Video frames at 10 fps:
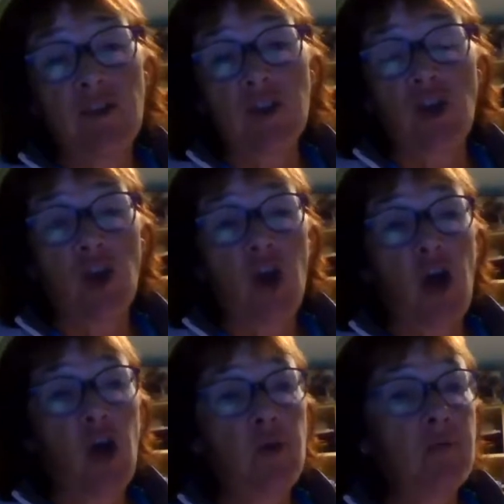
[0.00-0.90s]
for
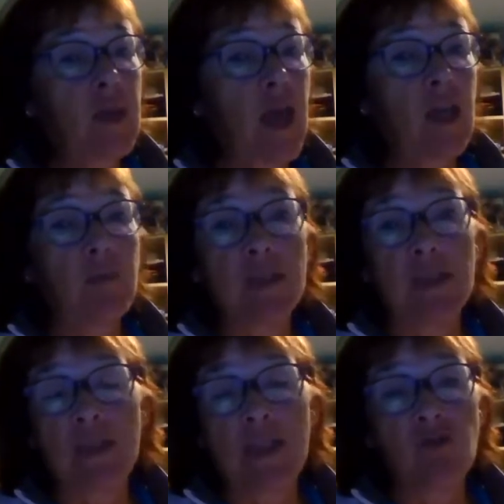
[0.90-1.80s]
Stockholm, get your
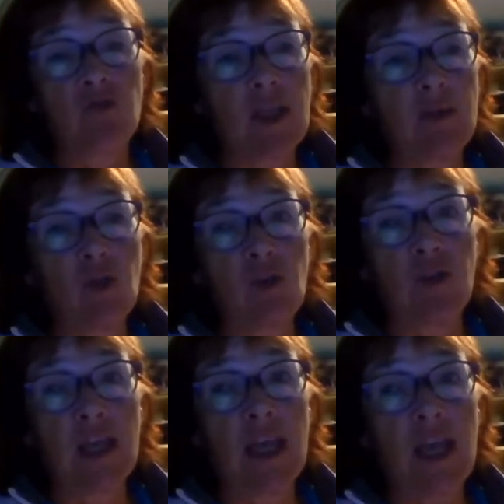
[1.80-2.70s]
businesses really
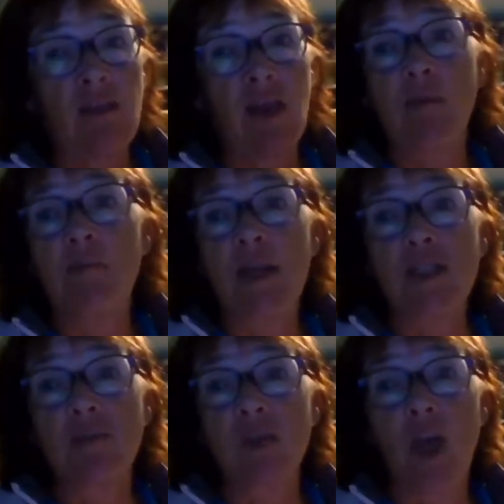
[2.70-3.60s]
moving, get their
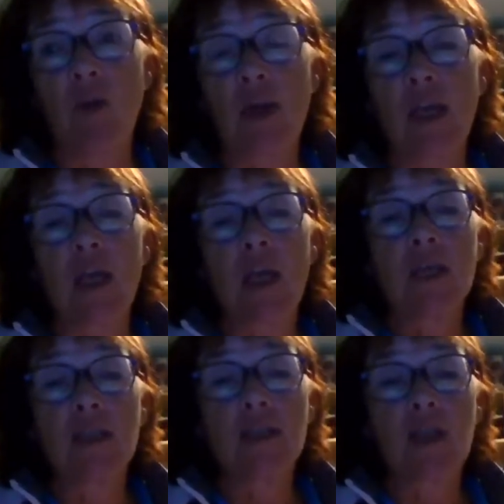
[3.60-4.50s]
momentum going.
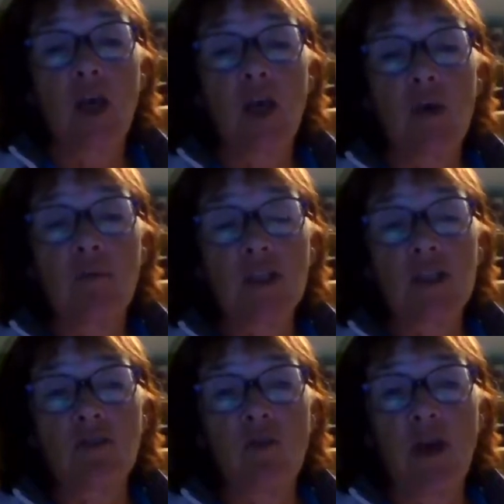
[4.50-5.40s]
So
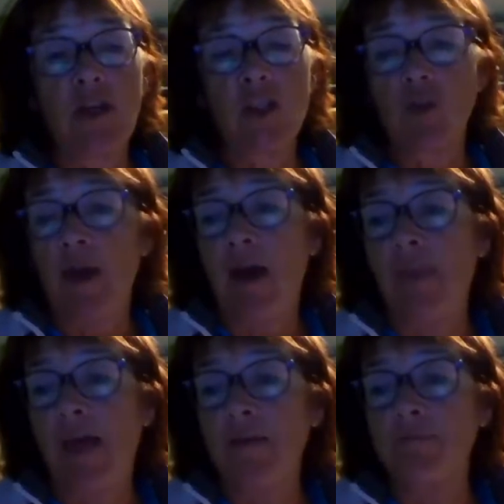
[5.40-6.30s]
just to remind you about
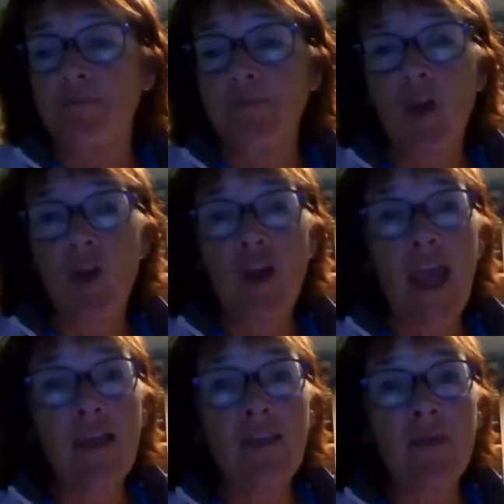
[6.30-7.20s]
that.
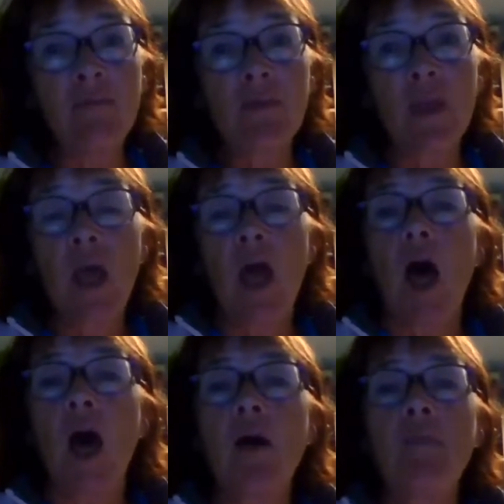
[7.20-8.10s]
Okay then.
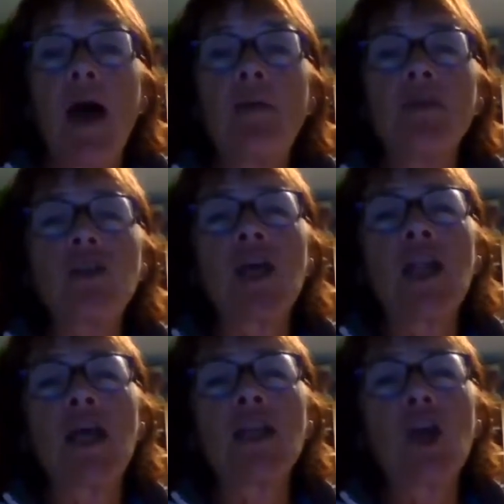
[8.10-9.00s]
And
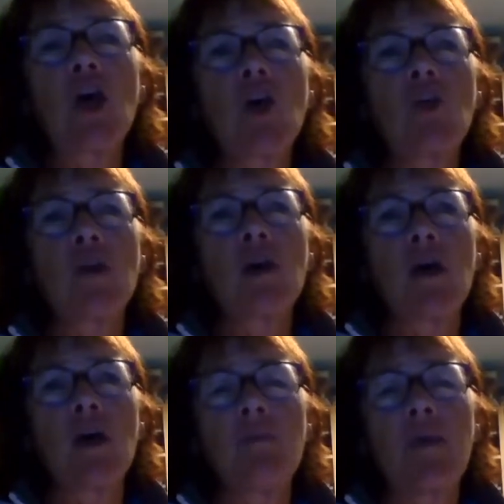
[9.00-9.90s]
Michelle, I know that
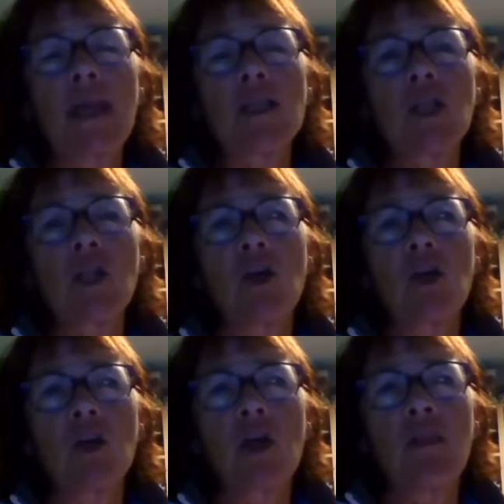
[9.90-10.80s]
8
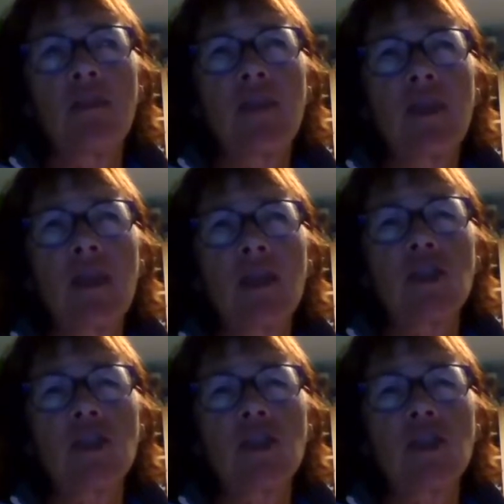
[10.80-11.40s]
o'clock, I think